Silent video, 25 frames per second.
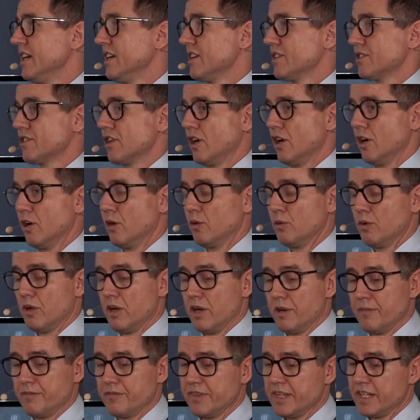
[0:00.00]

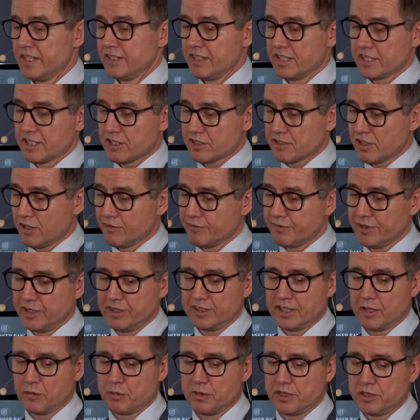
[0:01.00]
So this is
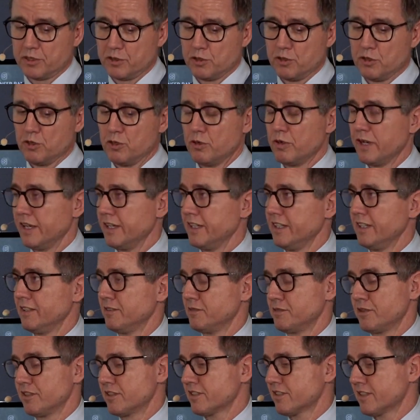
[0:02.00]
something that we do, and
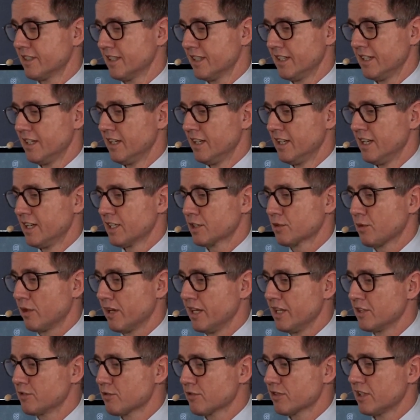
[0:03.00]
it's quite
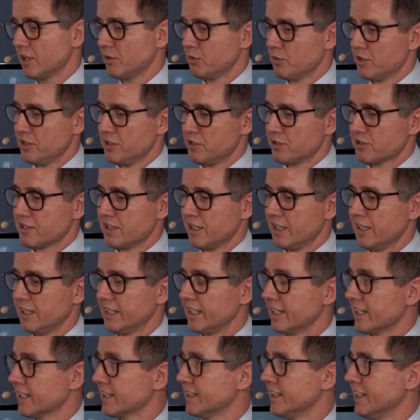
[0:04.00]
interesting when you're sitting
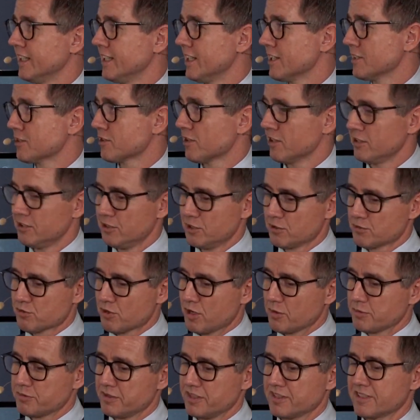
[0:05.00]
at a dinner and suddenly you
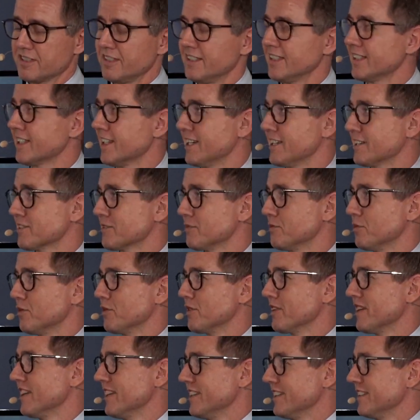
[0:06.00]
drop this in a glass of
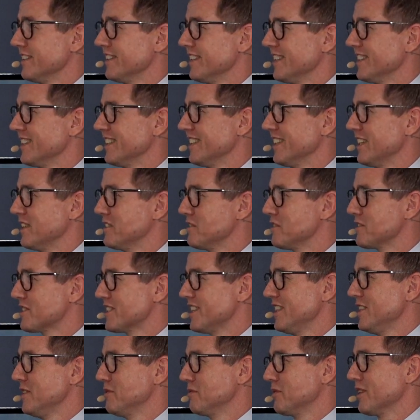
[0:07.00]
water, and then you
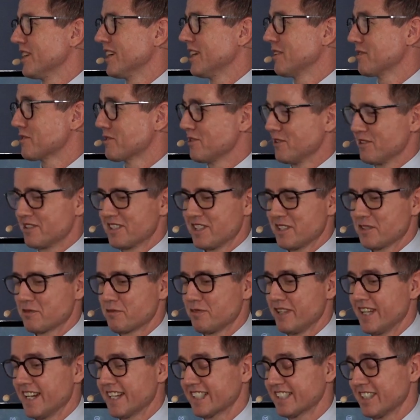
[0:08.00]
see how surgeons
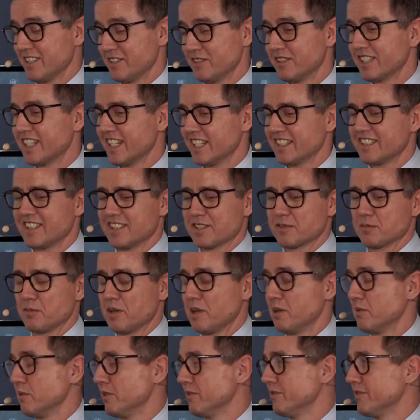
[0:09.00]
react, and you get this
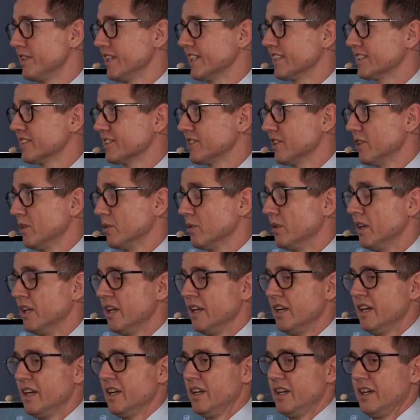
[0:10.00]
wow effect. So
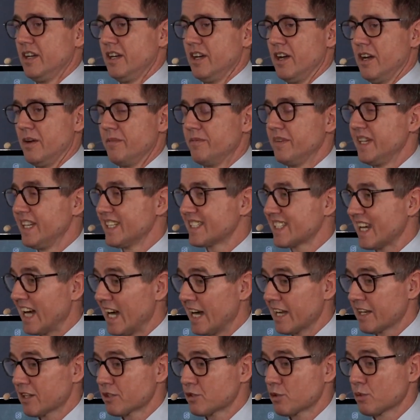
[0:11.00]
it's
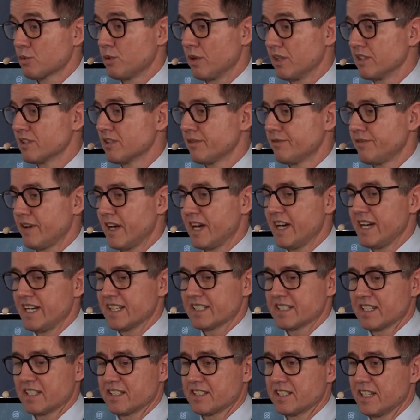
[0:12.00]
harder to quantify.
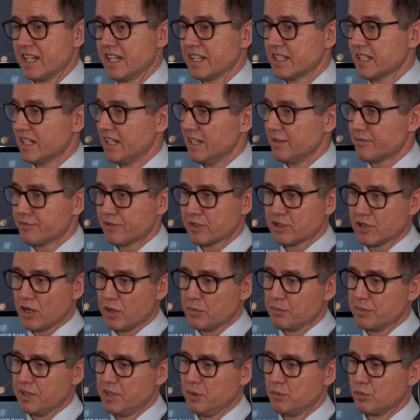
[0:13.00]
As I said, every
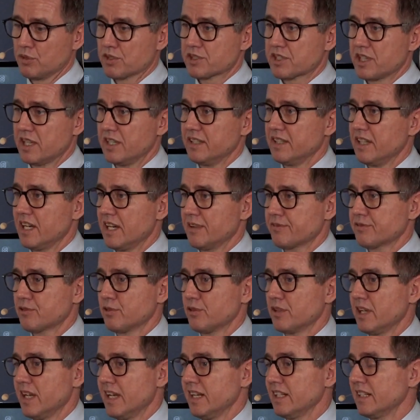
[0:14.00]
company will say they have
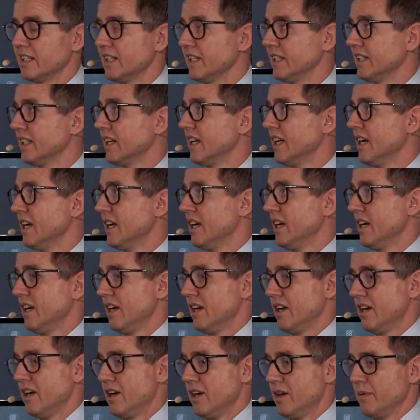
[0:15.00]
good handling.
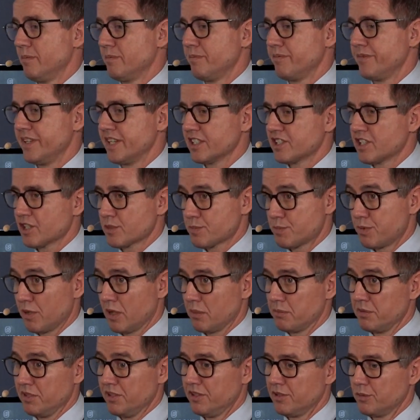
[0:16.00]
This is
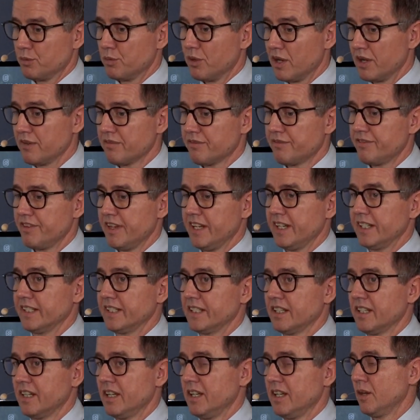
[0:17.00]
probably the one
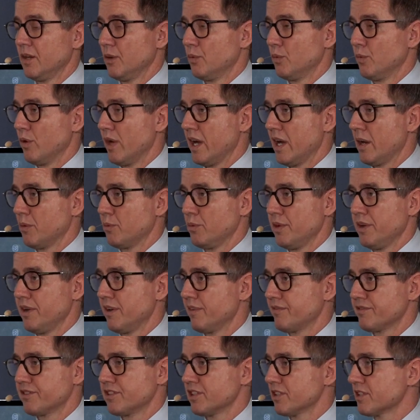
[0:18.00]
thing where we
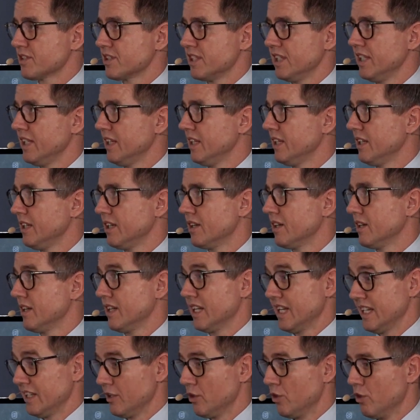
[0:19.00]
have just seen
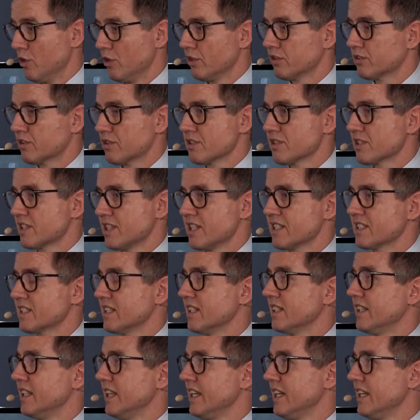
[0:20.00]
and heard
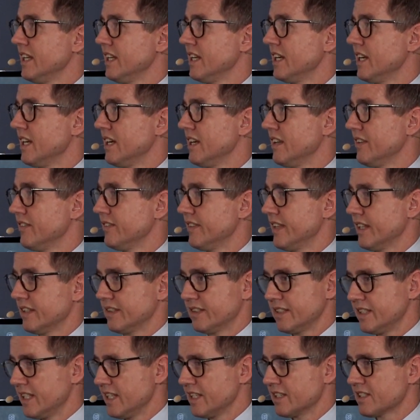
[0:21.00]
consistently that
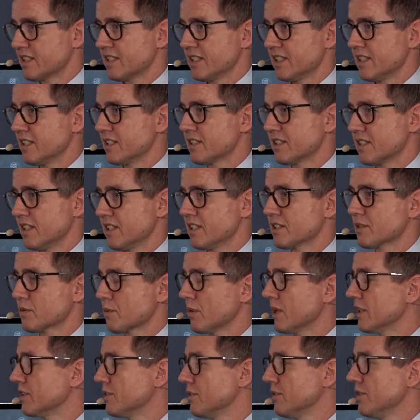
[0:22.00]
this is
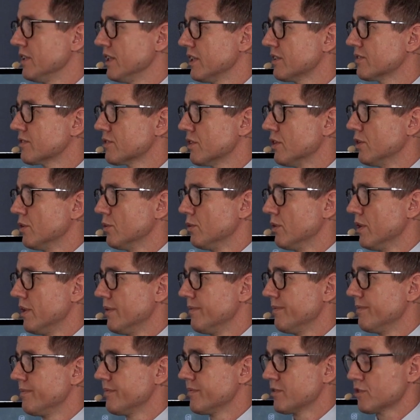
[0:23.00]
quite unique.
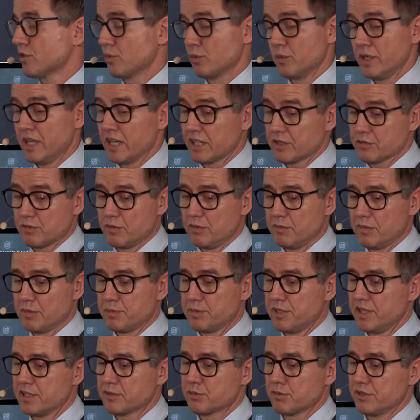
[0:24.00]
So so we're extremely
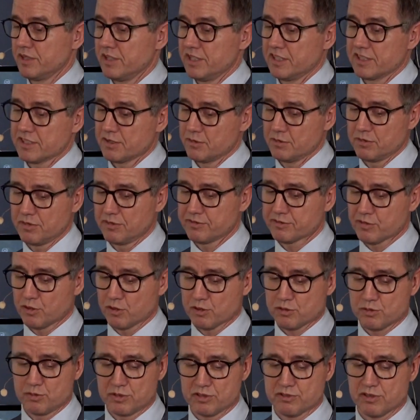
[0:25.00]
pleased with this, and of
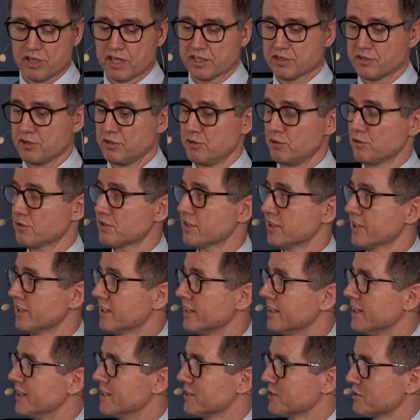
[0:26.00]
course we try to use it
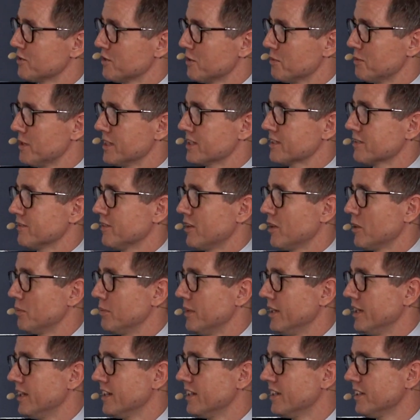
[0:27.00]
to the best of our
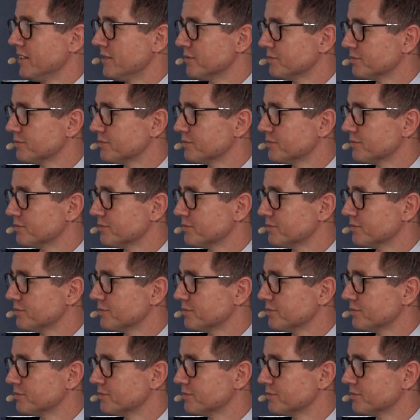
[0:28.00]
ability.